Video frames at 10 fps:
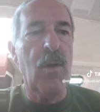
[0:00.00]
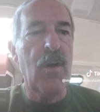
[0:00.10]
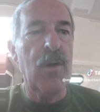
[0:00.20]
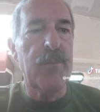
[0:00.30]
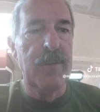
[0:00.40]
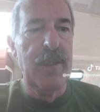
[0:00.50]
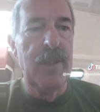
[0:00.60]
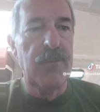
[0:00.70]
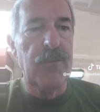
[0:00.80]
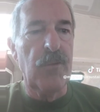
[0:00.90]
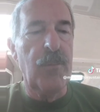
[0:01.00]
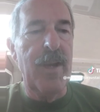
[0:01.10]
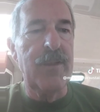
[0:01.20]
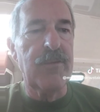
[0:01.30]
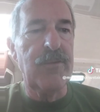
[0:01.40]
are
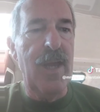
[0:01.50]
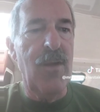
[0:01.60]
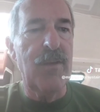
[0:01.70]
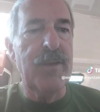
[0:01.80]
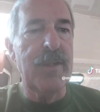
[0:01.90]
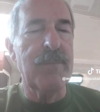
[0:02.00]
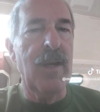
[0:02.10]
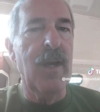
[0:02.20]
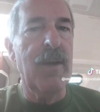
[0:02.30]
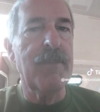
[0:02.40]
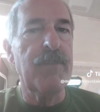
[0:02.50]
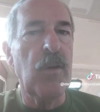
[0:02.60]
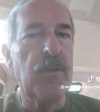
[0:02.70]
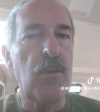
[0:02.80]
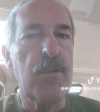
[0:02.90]
turbines now that
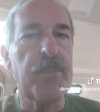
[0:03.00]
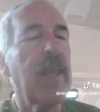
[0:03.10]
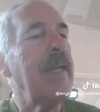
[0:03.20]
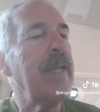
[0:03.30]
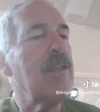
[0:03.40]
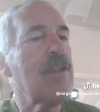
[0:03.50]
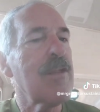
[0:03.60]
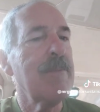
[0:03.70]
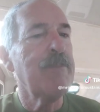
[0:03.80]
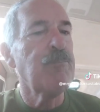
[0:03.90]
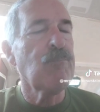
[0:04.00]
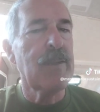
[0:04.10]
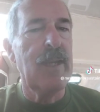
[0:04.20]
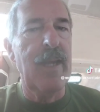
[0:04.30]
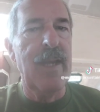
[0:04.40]
don't use blades
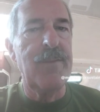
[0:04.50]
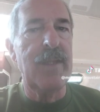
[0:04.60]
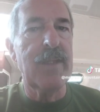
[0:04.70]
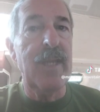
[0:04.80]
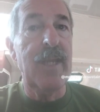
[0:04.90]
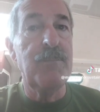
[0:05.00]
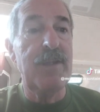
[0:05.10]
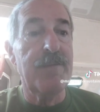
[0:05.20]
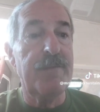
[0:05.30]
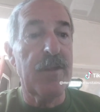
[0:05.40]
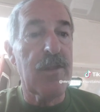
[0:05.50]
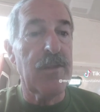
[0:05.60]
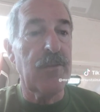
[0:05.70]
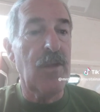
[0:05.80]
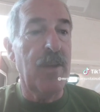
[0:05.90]
and that can be affixed to
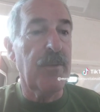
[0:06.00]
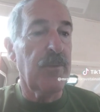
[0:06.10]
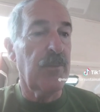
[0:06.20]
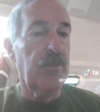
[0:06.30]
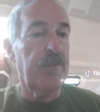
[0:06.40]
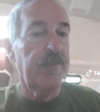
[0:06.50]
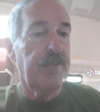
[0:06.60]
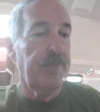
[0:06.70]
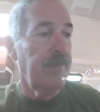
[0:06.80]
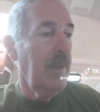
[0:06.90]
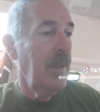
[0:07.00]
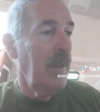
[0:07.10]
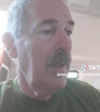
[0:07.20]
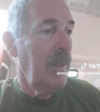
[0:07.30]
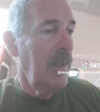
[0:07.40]
the top of the roof.
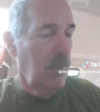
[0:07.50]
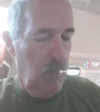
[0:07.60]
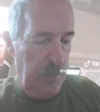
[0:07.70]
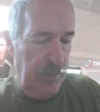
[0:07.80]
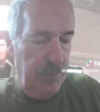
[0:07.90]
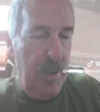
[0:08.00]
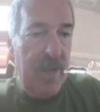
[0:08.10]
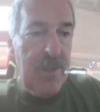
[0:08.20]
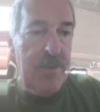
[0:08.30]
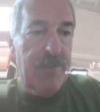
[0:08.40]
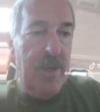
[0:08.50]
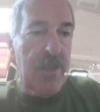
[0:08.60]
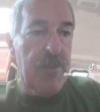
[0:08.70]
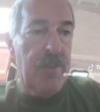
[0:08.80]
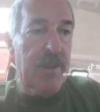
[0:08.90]
What are the positive
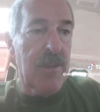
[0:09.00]
aspects